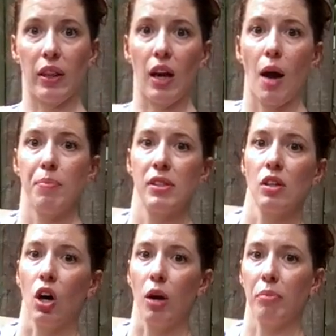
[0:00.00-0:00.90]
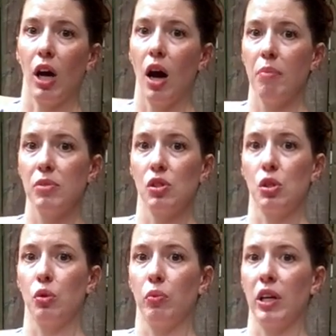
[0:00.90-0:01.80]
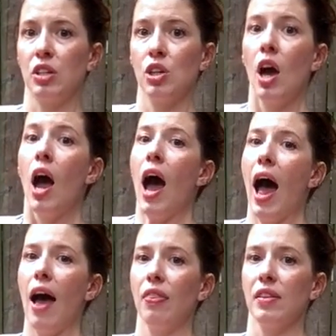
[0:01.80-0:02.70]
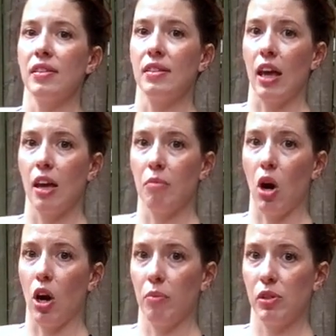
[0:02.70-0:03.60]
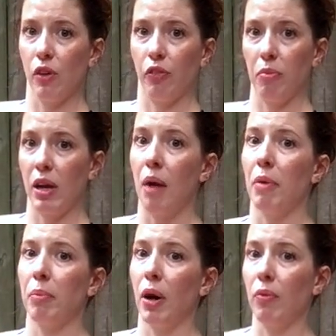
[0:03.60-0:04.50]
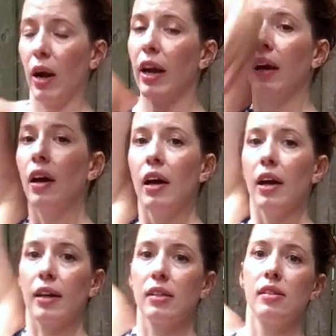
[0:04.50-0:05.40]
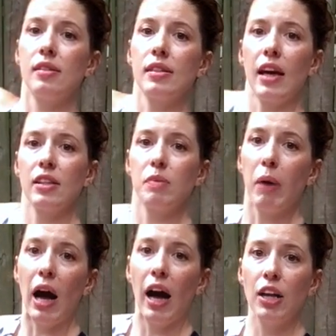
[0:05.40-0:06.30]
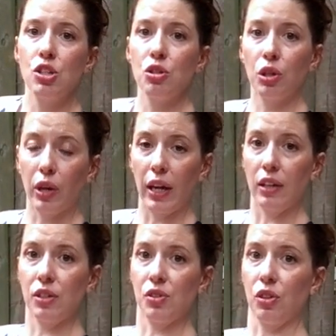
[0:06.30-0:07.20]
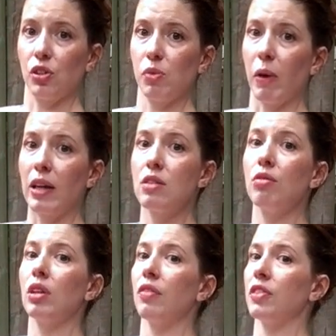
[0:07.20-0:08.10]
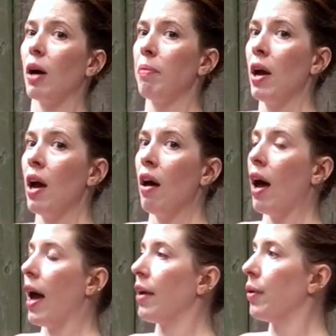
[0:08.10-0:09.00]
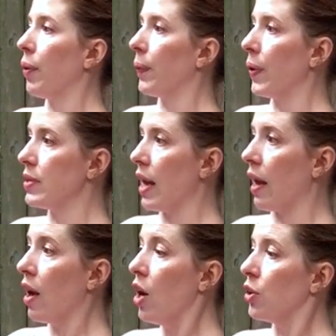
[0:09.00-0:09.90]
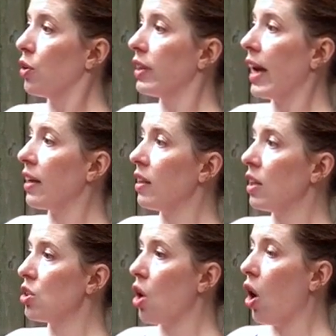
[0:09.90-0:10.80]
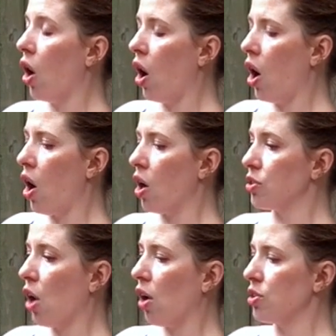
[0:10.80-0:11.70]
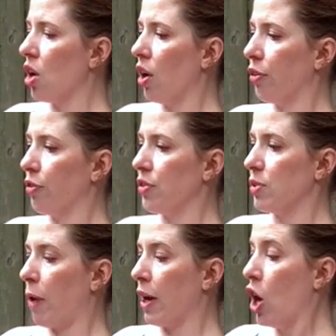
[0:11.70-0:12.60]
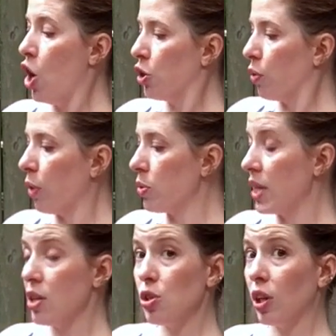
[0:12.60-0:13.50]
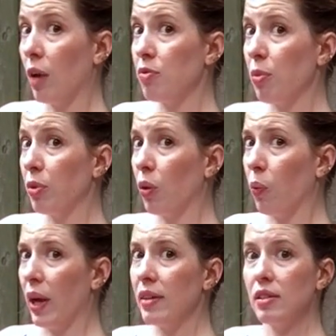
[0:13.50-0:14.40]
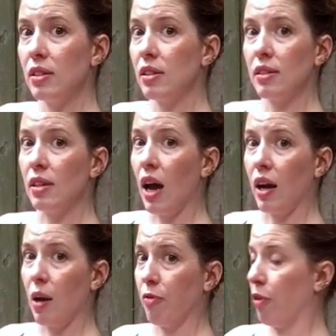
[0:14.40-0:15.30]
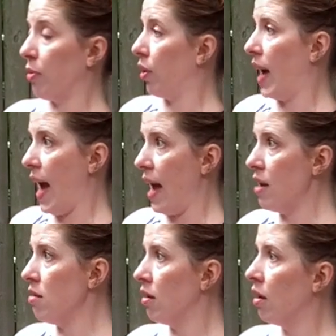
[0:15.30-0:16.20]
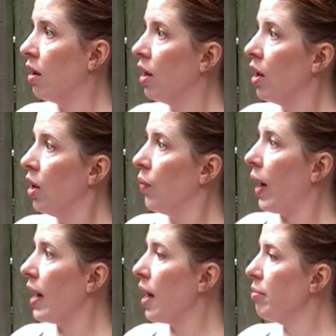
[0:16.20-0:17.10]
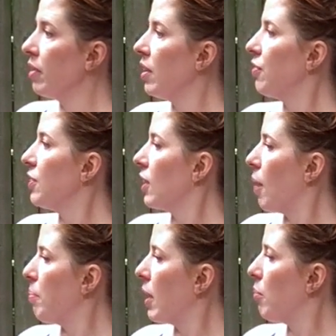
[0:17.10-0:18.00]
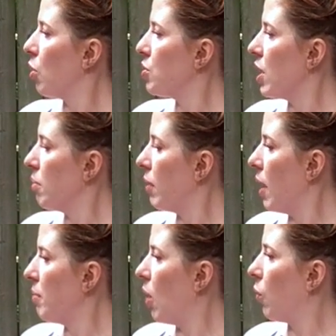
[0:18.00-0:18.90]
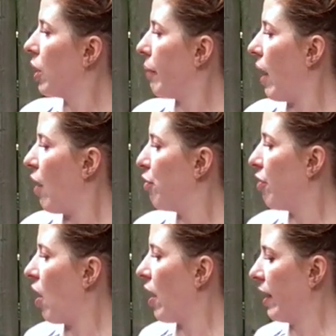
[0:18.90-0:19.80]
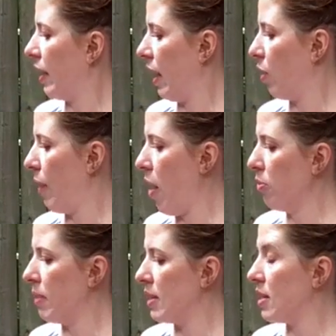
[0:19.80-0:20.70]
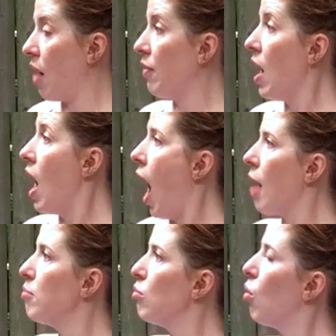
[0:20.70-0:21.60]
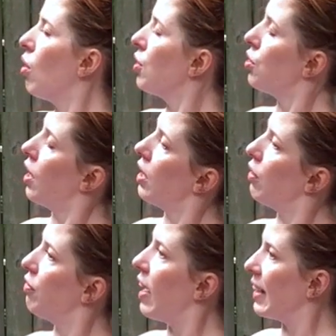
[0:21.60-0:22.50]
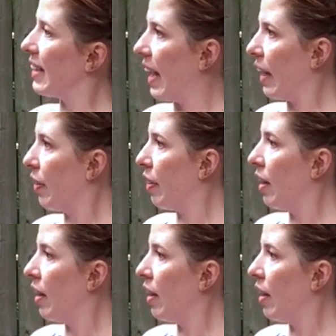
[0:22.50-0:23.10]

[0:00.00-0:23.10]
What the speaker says: The opposite arm comes to reach, and the same arm, so for me, I'm on my right, extends behind you to create an external spine to lift up and rotate. You're lengthening tall through the spine. Your rotation comes from your waist. It does not come from your head, right? I'm lifting up and I'm rotating, but I'm not worried about how far I can get around myself. I'm more trying to find length.